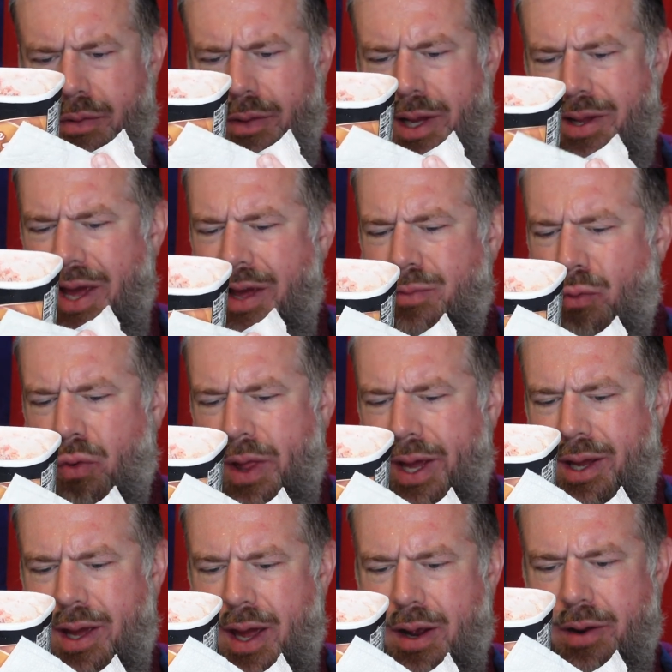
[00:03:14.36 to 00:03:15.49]
they taste more
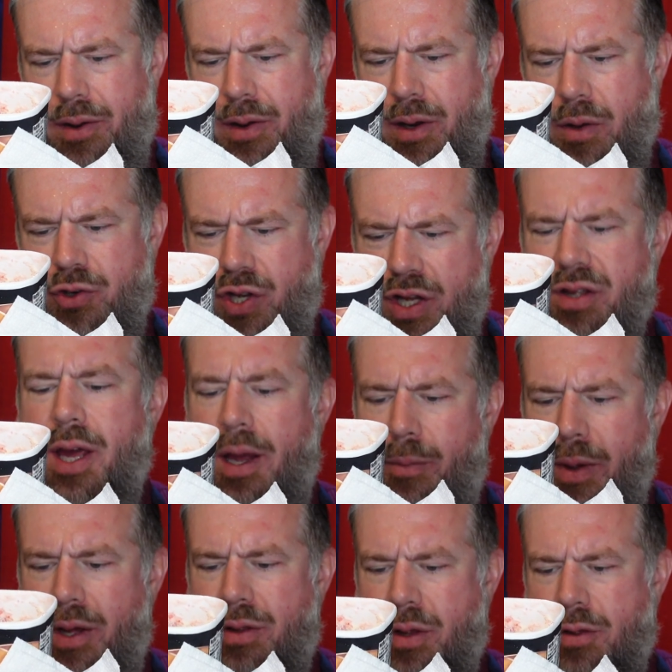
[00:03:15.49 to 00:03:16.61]
like cake, cheesecake
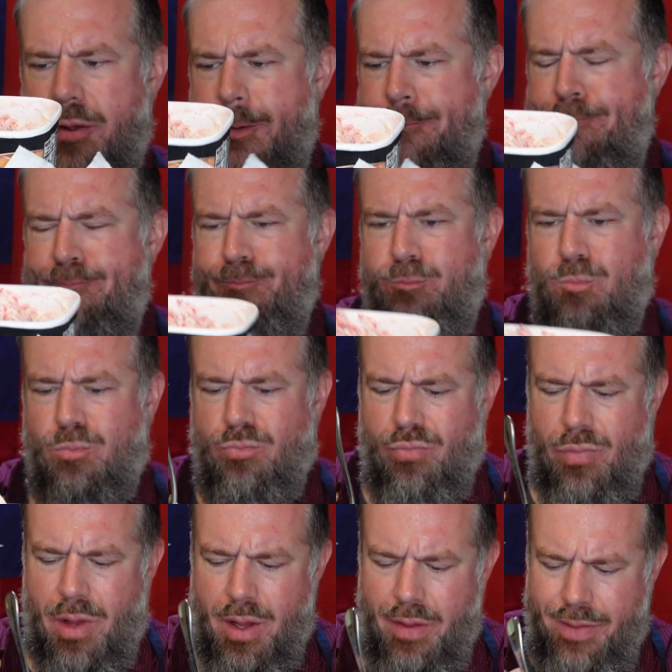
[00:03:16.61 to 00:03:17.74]
pieces.
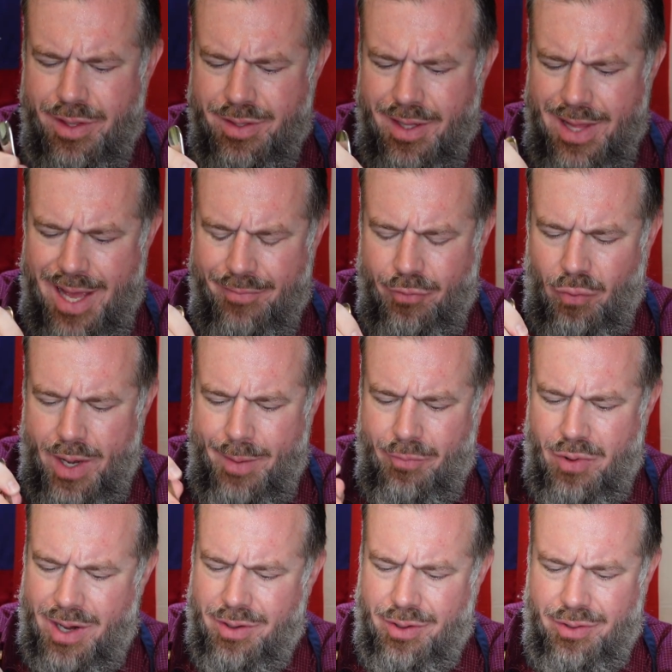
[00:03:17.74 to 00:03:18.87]
They say they have graham
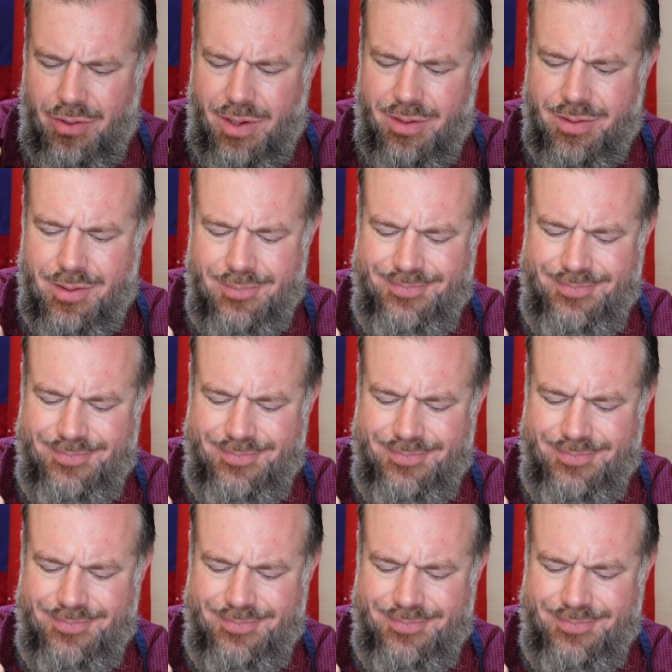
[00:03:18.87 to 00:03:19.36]
cracker crust.